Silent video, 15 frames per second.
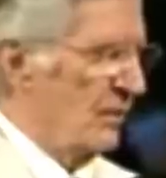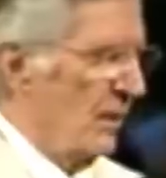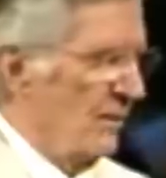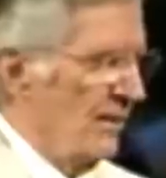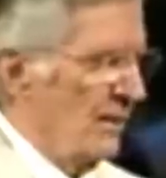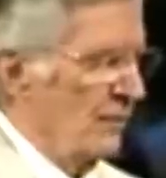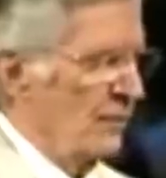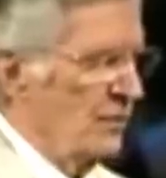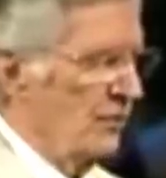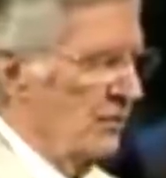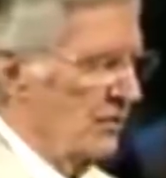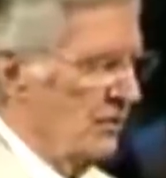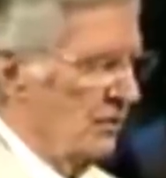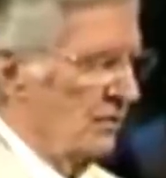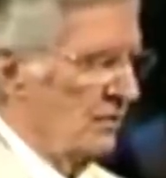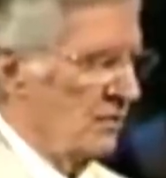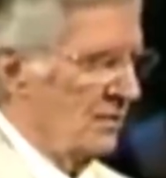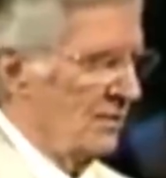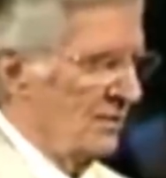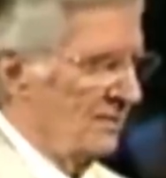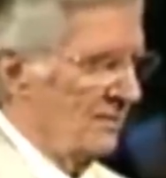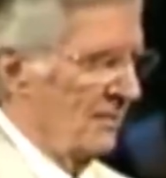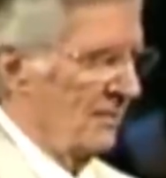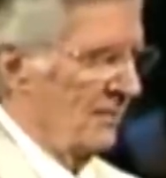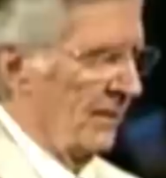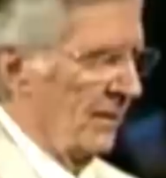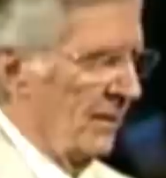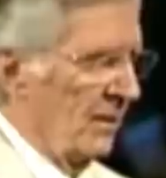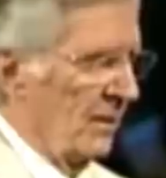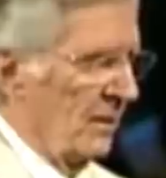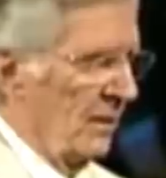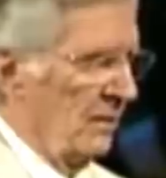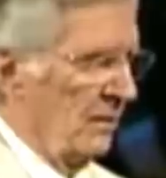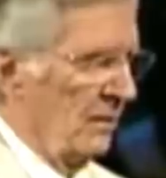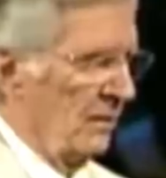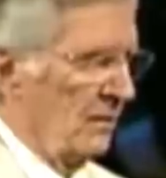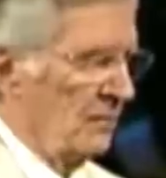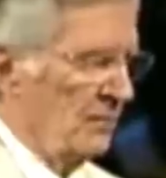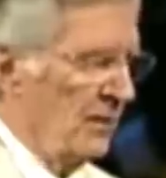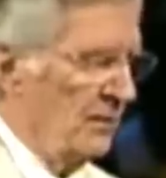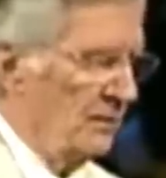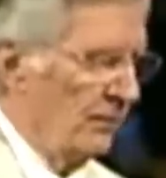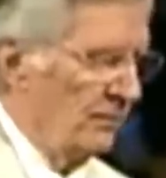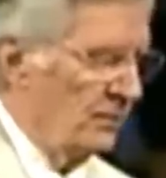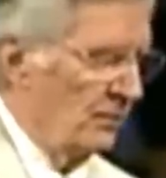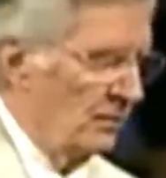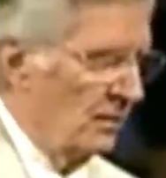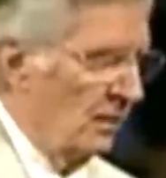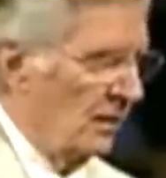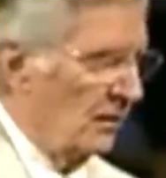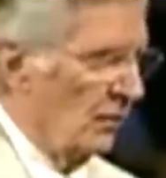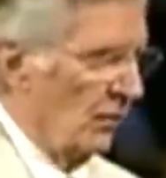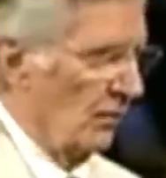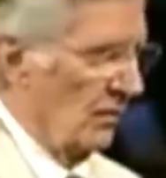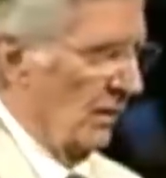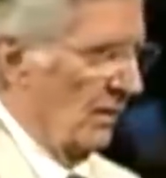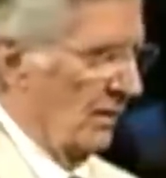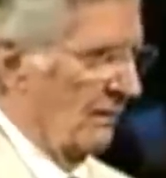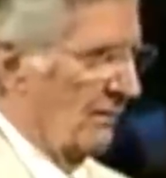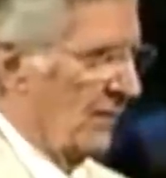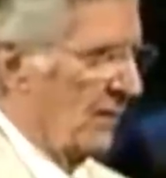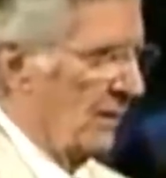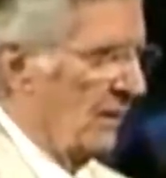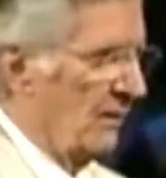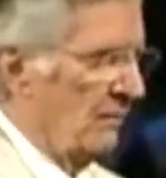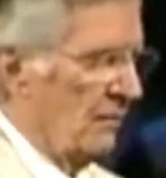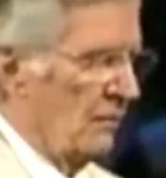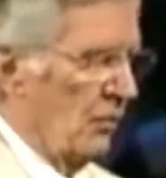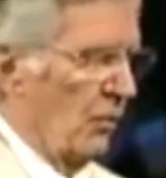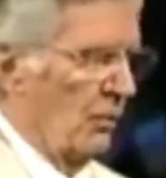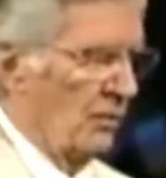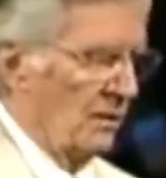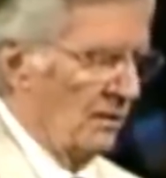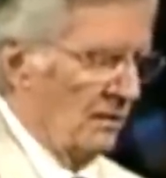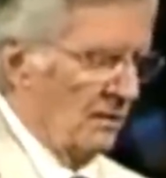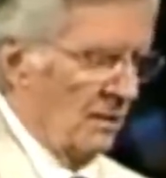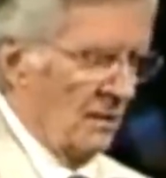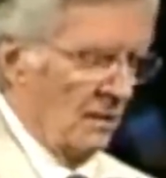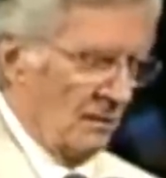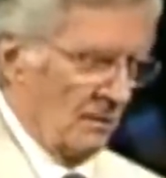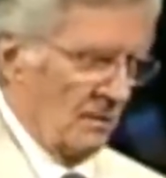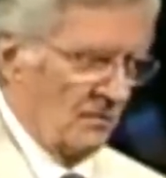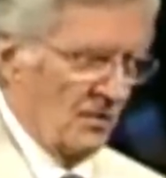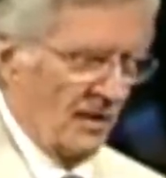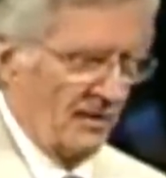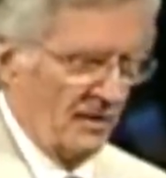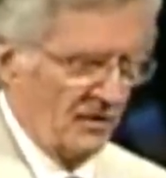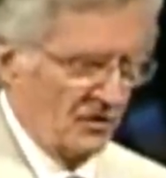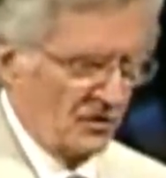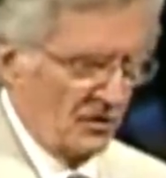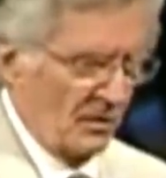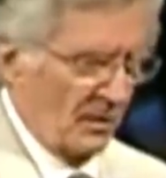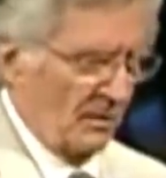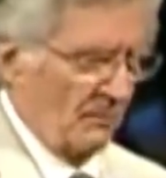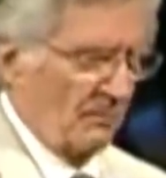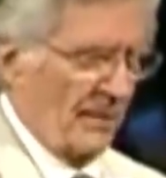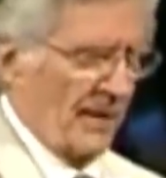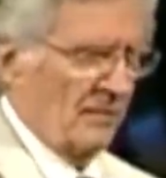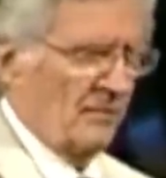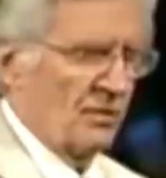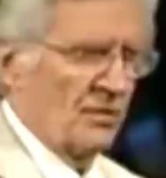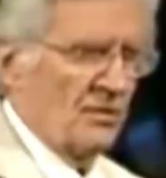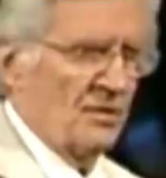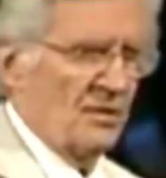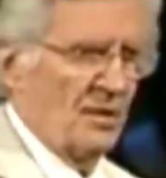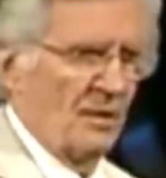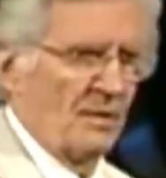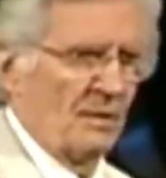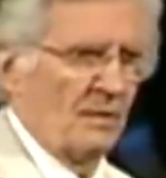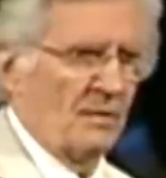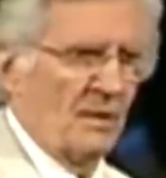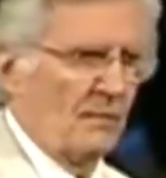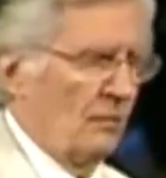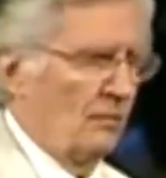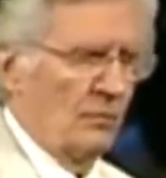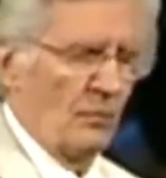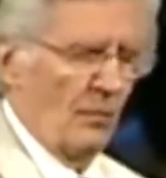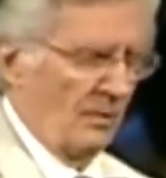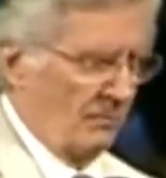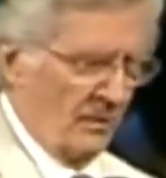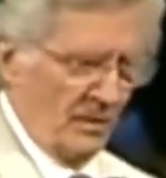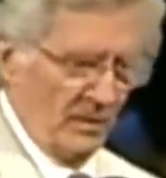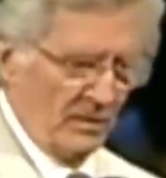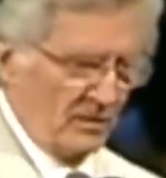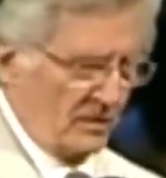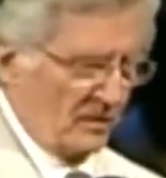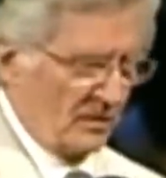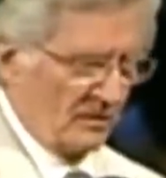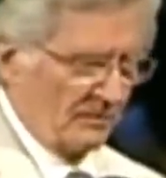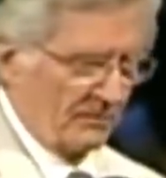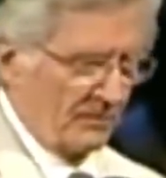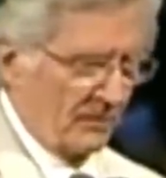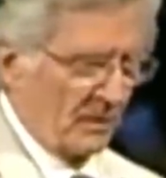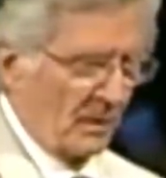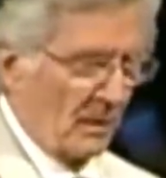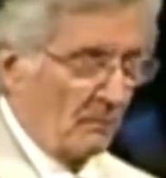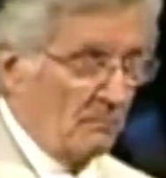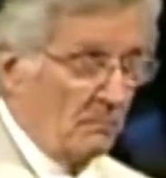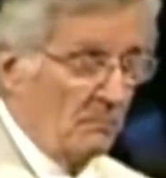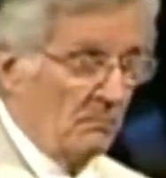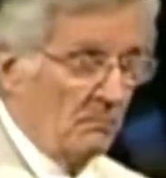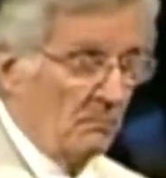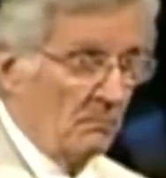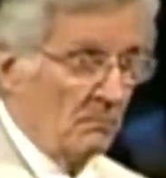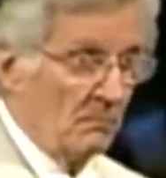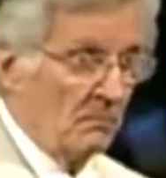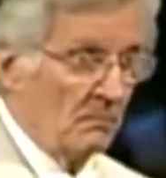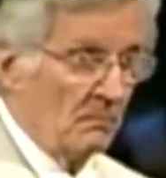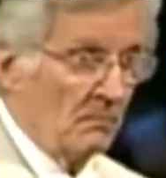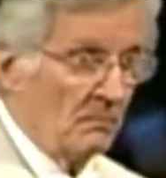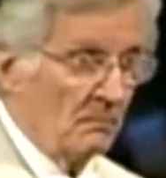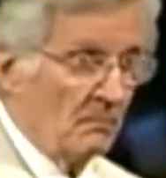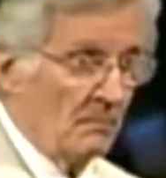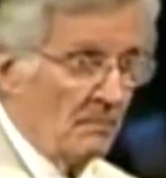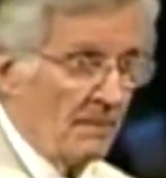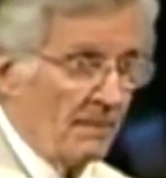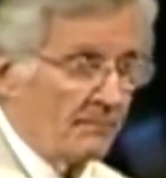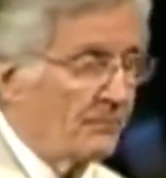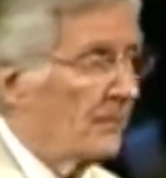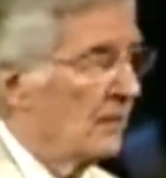will come out of those crystals. And, and there are people doing yoga and quoting uh, Chinese mantras that they don't know what means. Um,